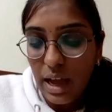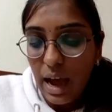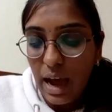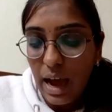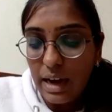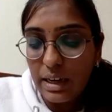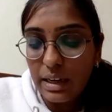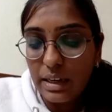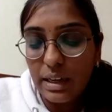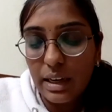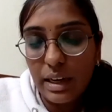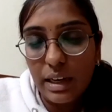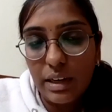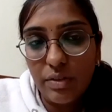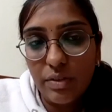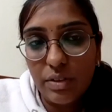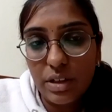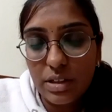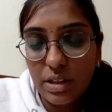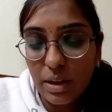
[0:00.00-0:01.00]
and it
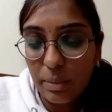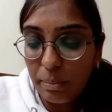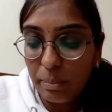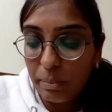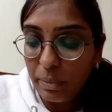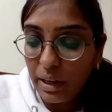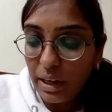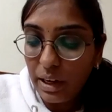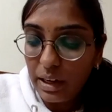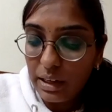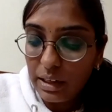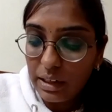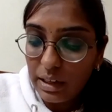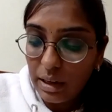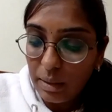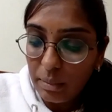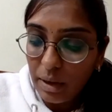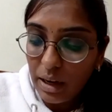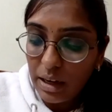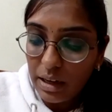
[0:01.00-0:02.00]
delivers a
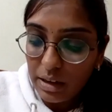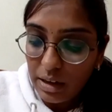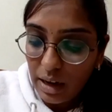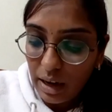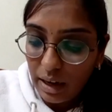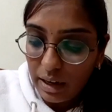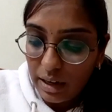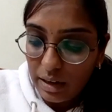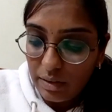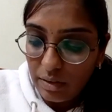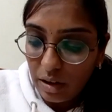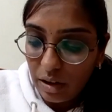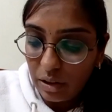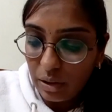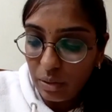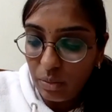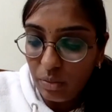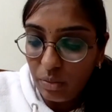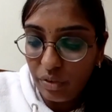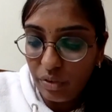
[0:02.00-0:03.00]
predetermined tidal
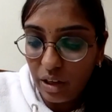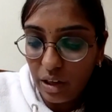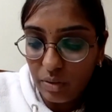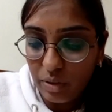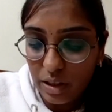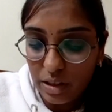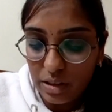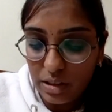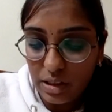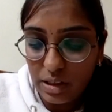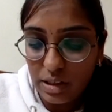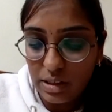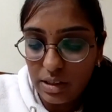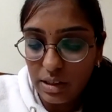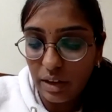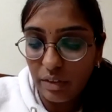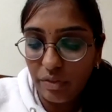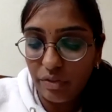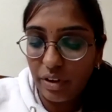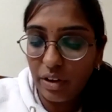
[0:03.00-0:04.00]
volume, frequencies,
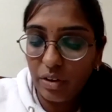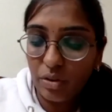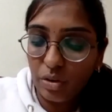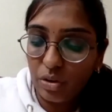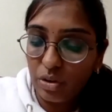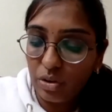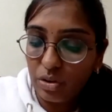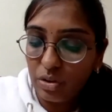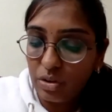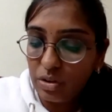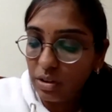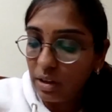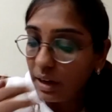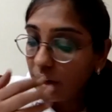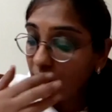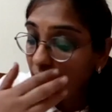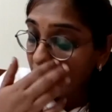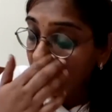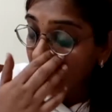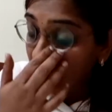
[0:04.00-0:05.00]
FiO2s, and
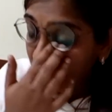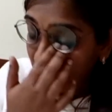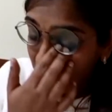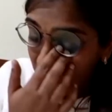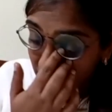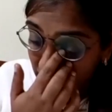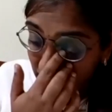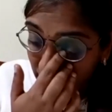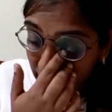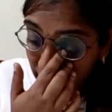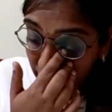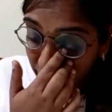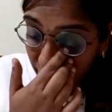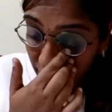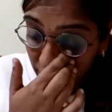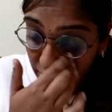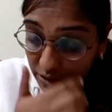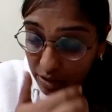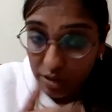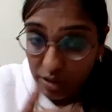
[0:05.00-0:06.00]
other ventilator
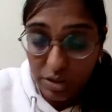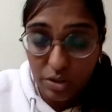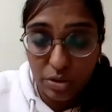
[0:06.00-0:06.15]
functions